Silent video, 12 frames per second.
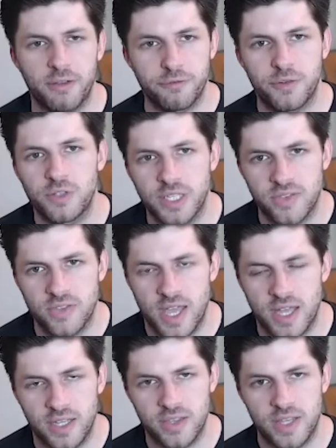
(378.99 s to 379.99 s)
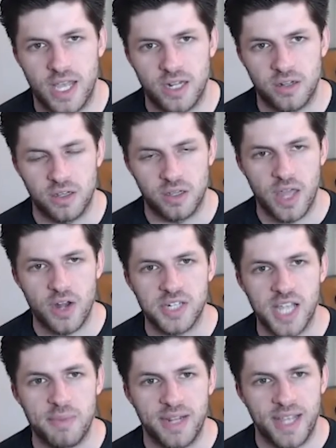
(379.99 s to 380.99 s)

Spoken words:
fully in that entertainment.